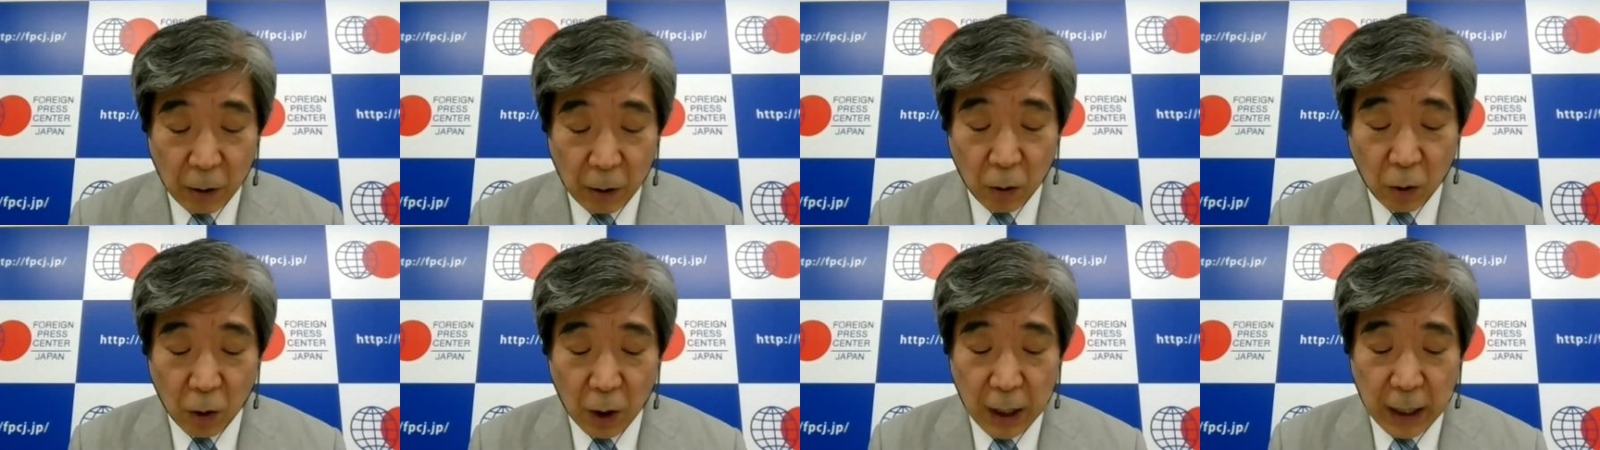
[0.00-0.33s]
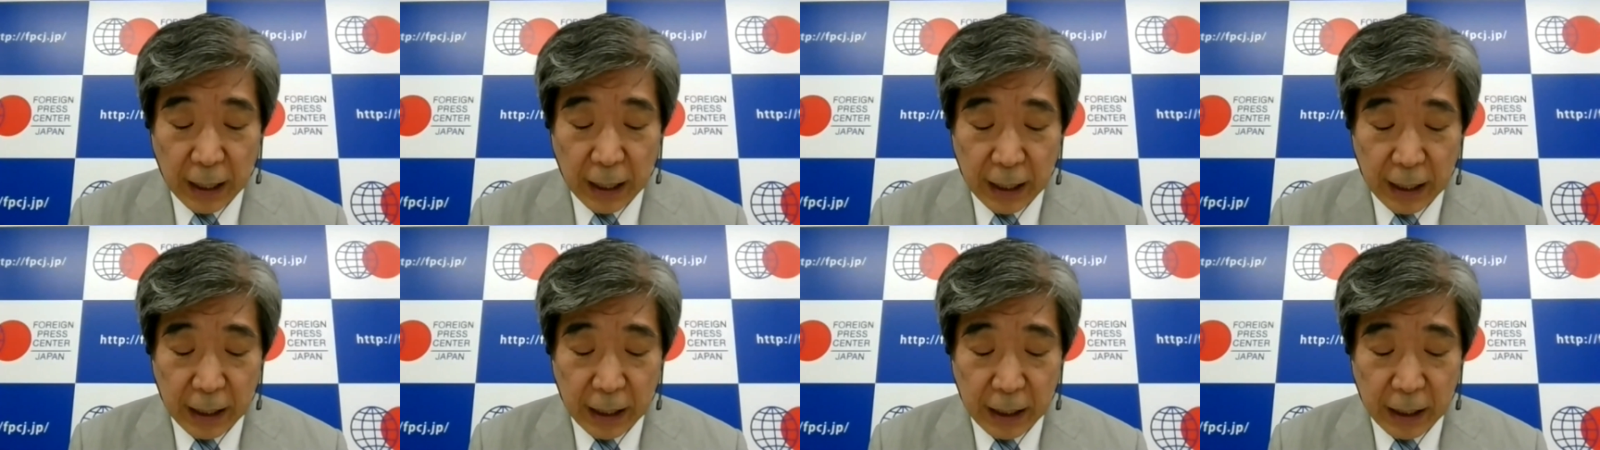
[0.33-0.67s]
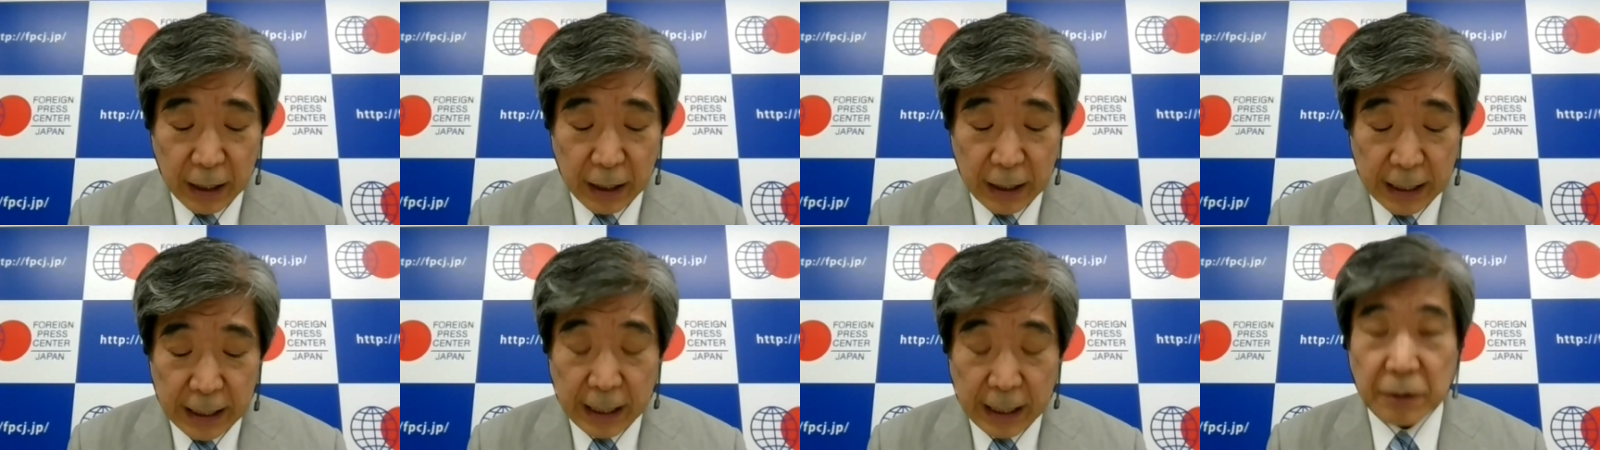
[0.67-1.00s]

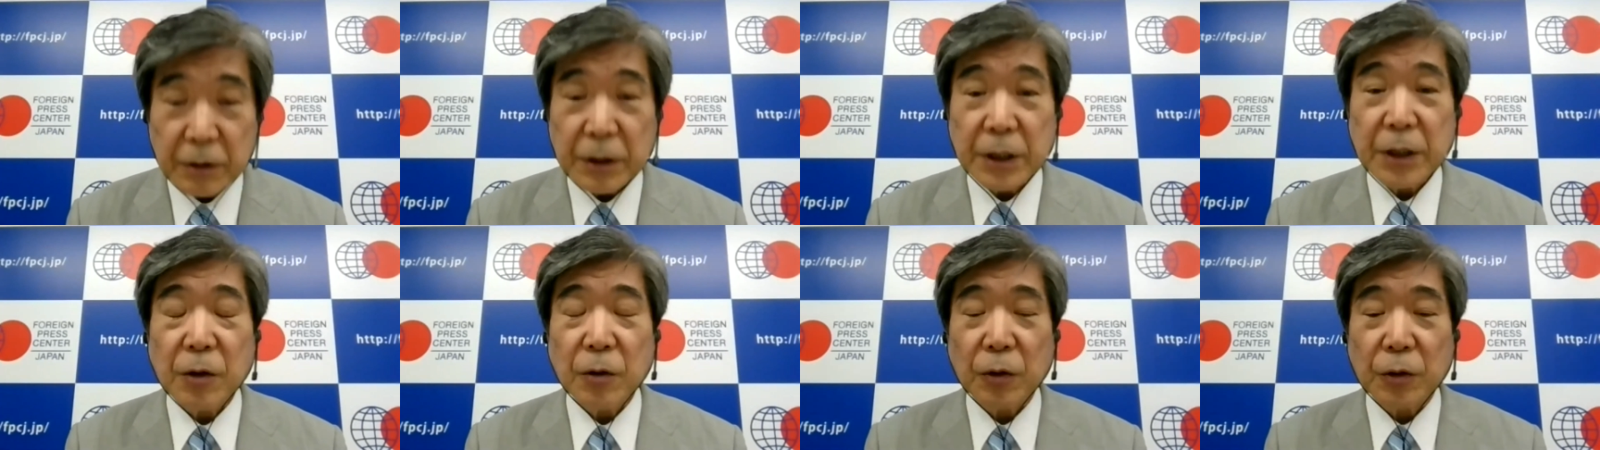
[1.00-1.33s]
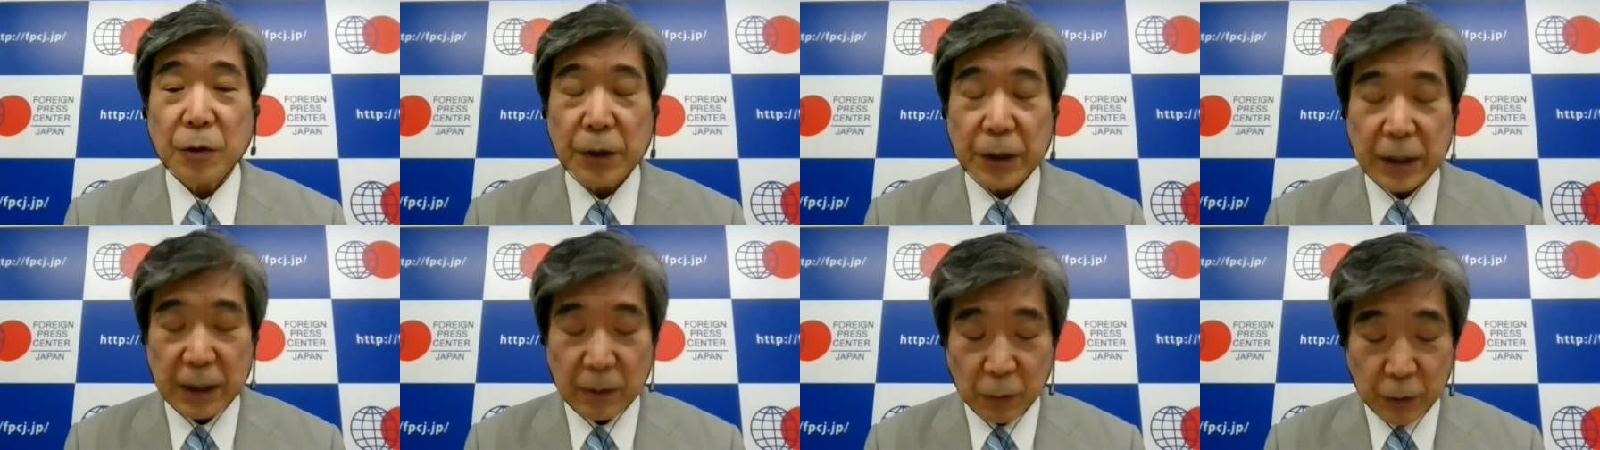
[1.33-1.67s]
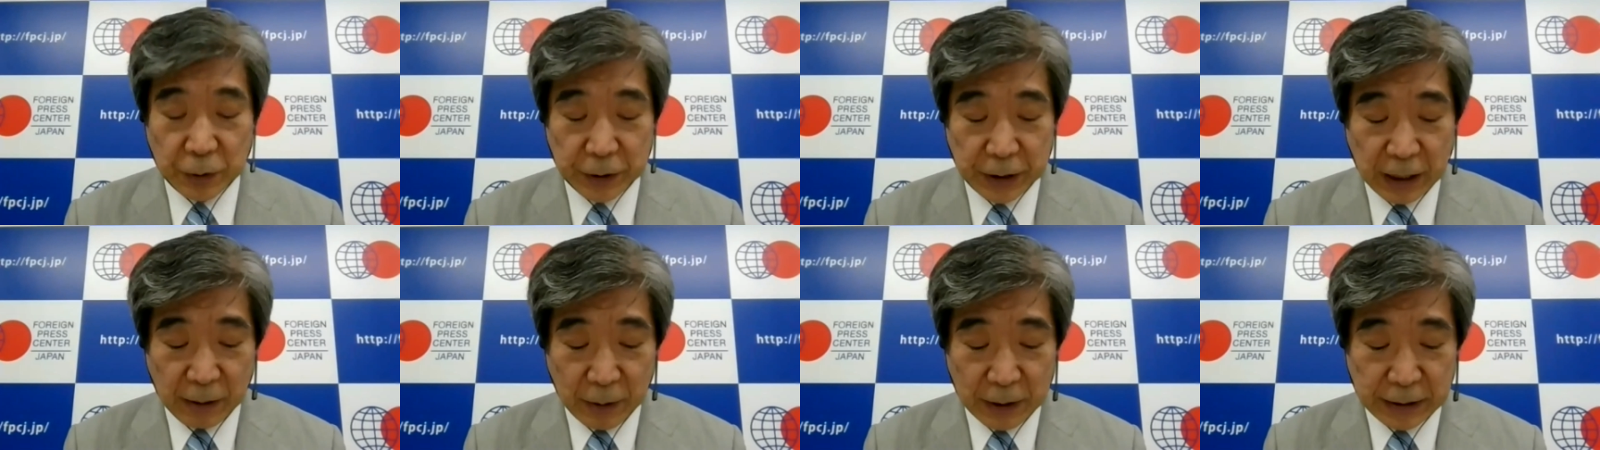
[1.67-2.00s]
gratitude which we would like to
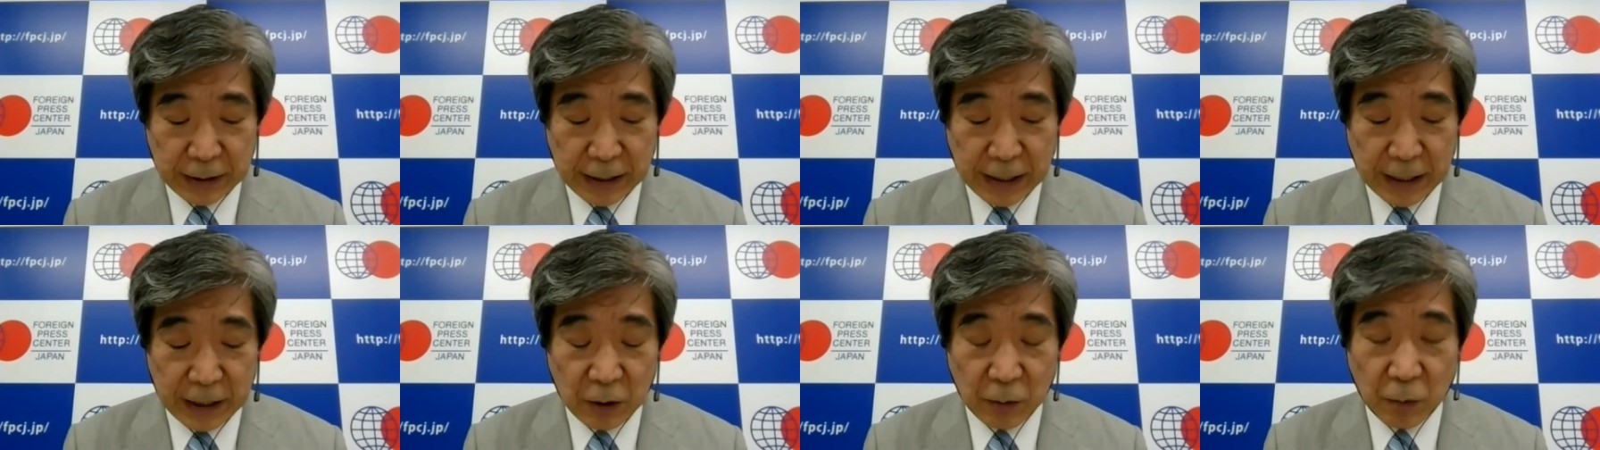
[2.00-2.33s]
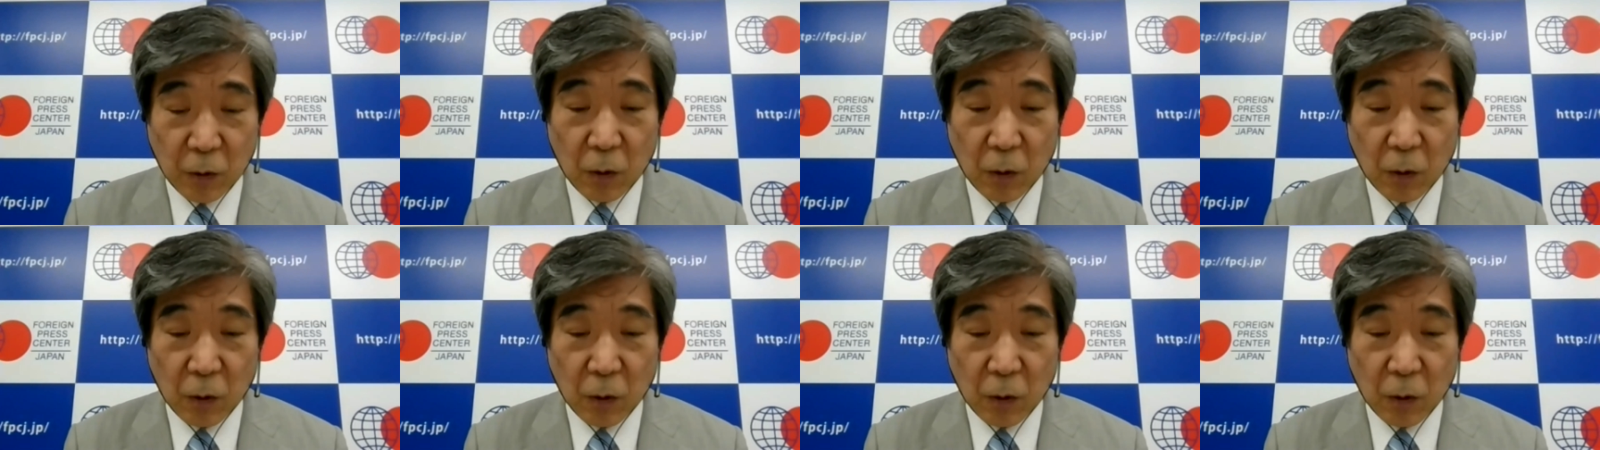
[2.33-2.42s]
convey.